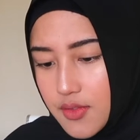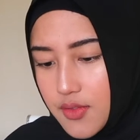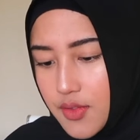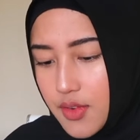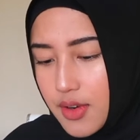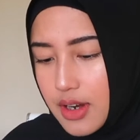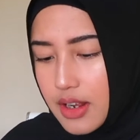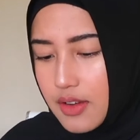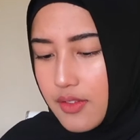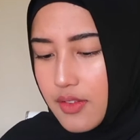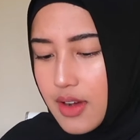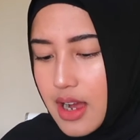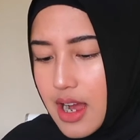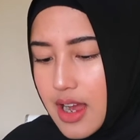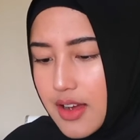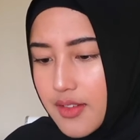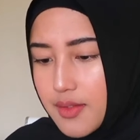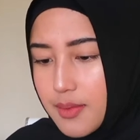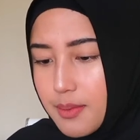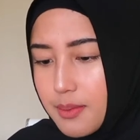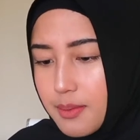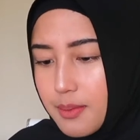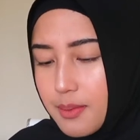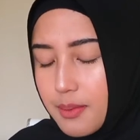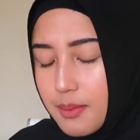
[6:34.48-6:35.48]

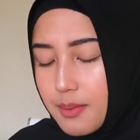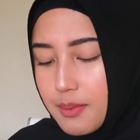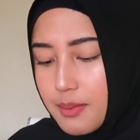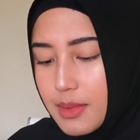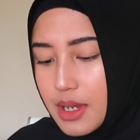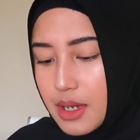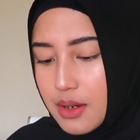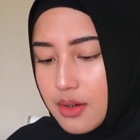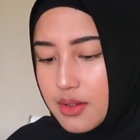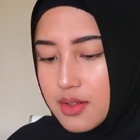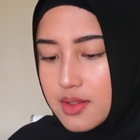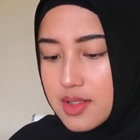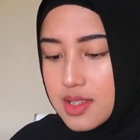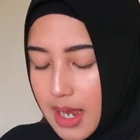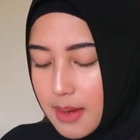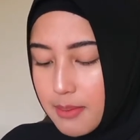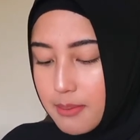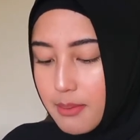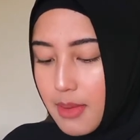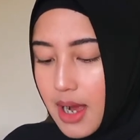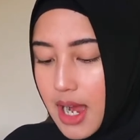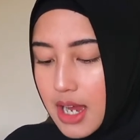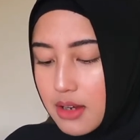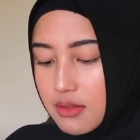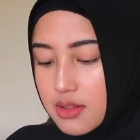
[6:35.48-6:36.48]
45 mils. A
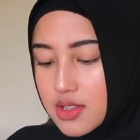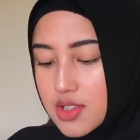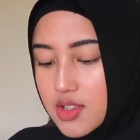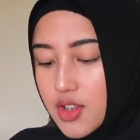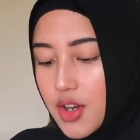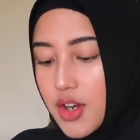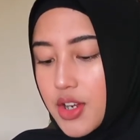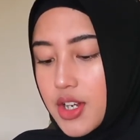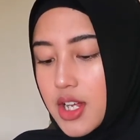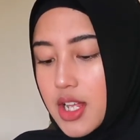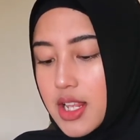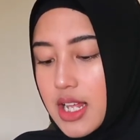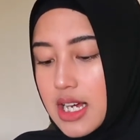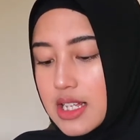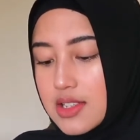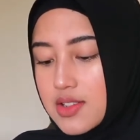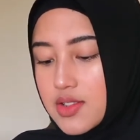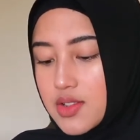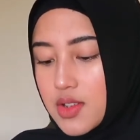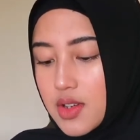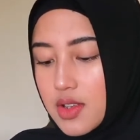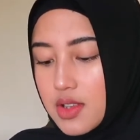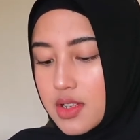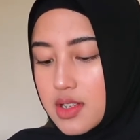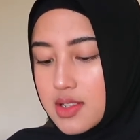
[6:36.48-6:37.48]
mild toner that
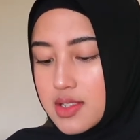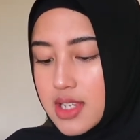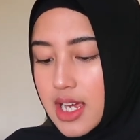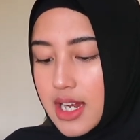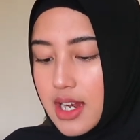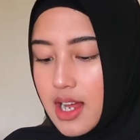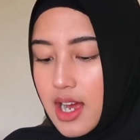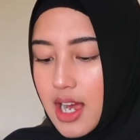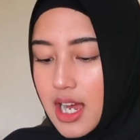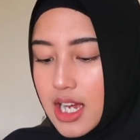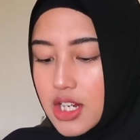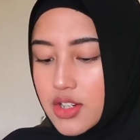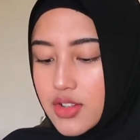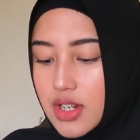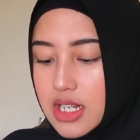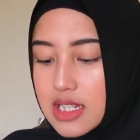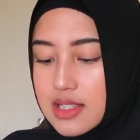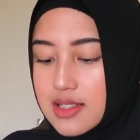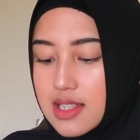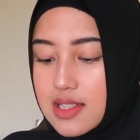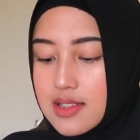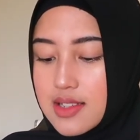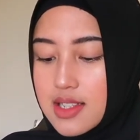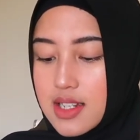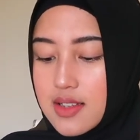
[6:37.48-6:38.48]
soothes and
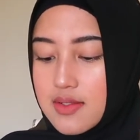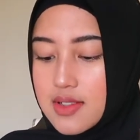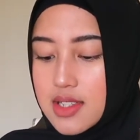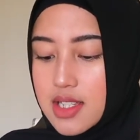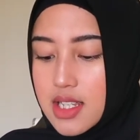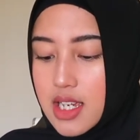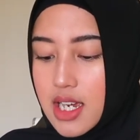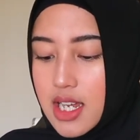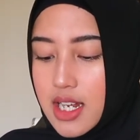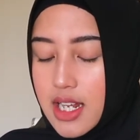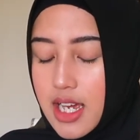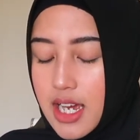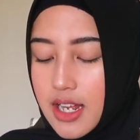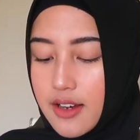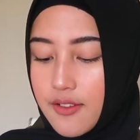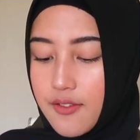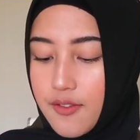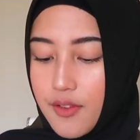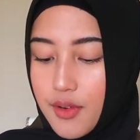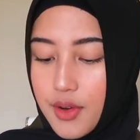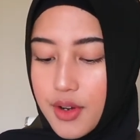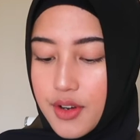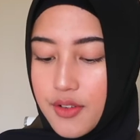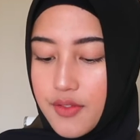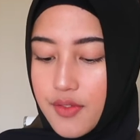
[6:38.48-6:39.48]
hydrates sensitive skin and
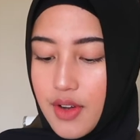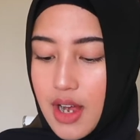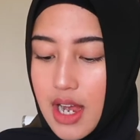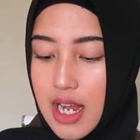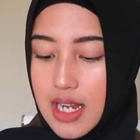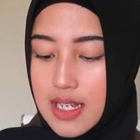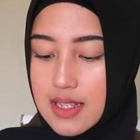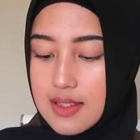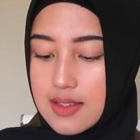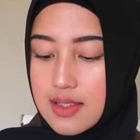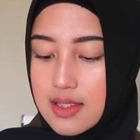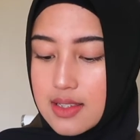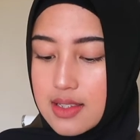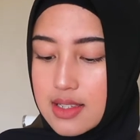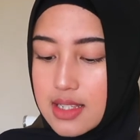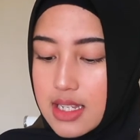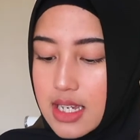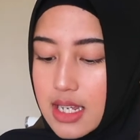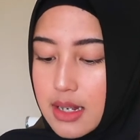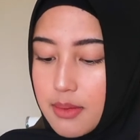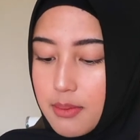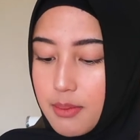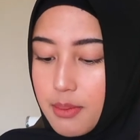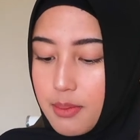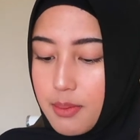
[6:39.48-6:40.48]
fortifies the
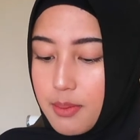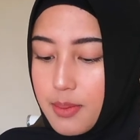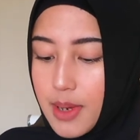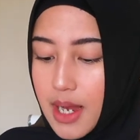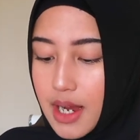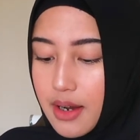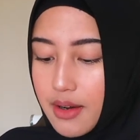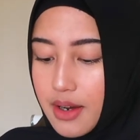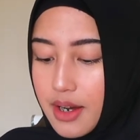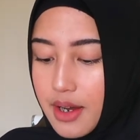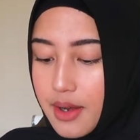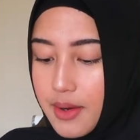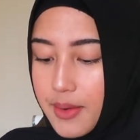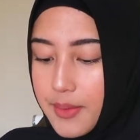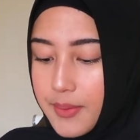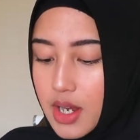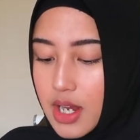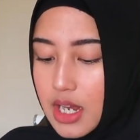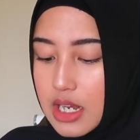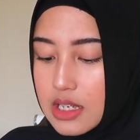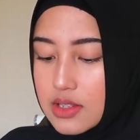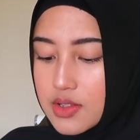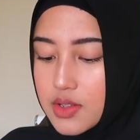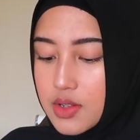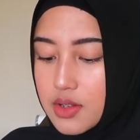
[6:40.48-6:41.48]
skin barrier.
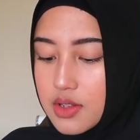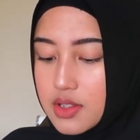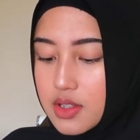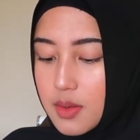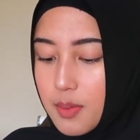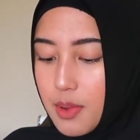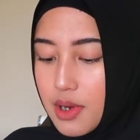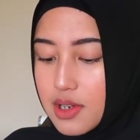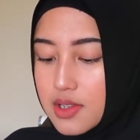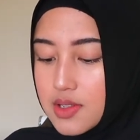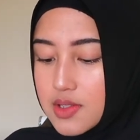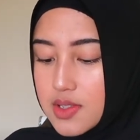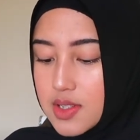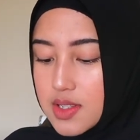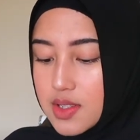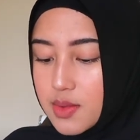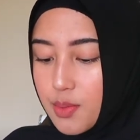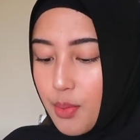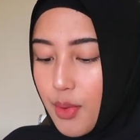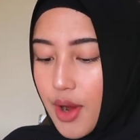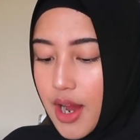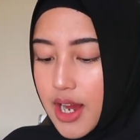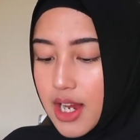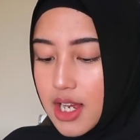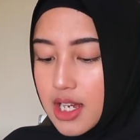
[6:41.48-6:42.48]
Okay, so you're supposed to
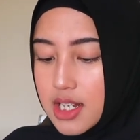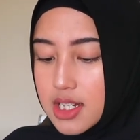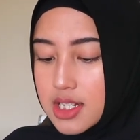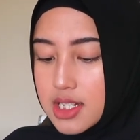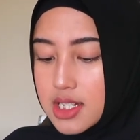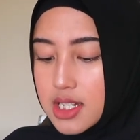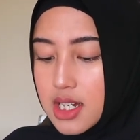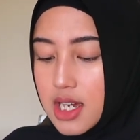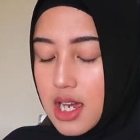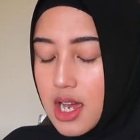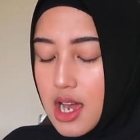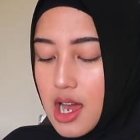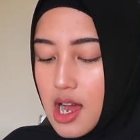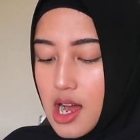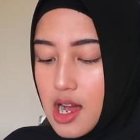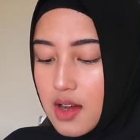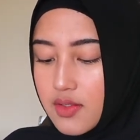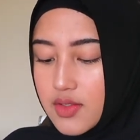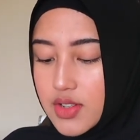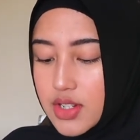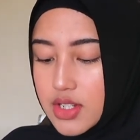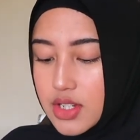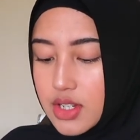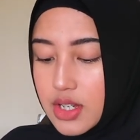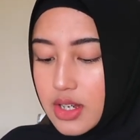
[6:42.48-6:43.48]
spray it
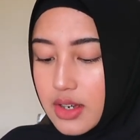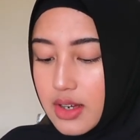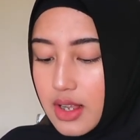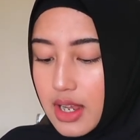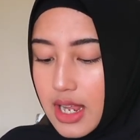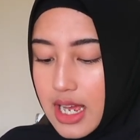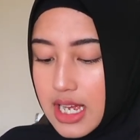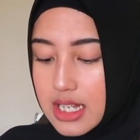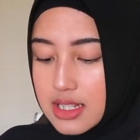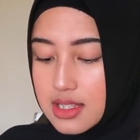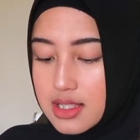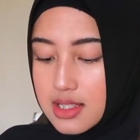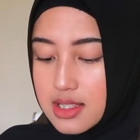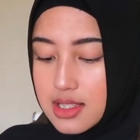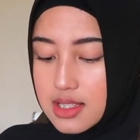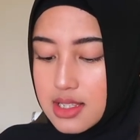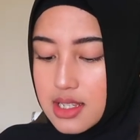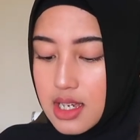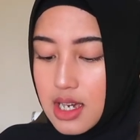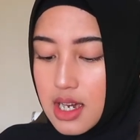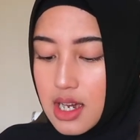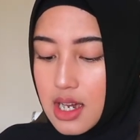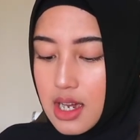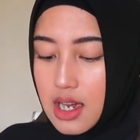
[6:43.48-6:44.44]
after you cleanse.